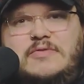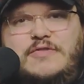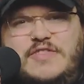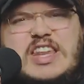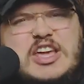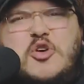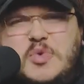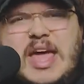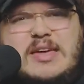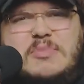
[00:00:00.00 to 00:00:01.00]
video
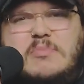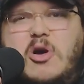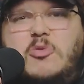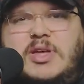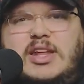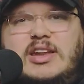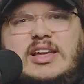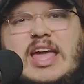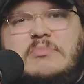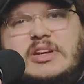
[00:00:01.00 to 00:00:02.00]
gamey moment in a
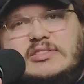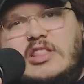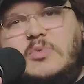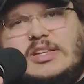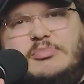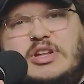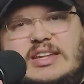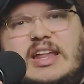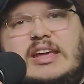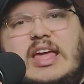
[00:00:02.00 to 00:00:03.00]
game that is otherwise pretty
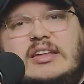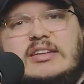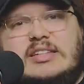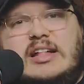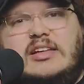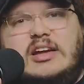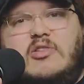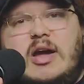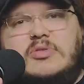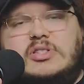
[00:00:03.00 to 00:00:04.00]
dedicated to telling a
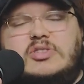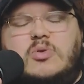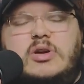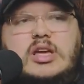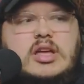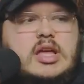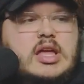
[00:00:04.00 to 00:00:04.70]
grounded story.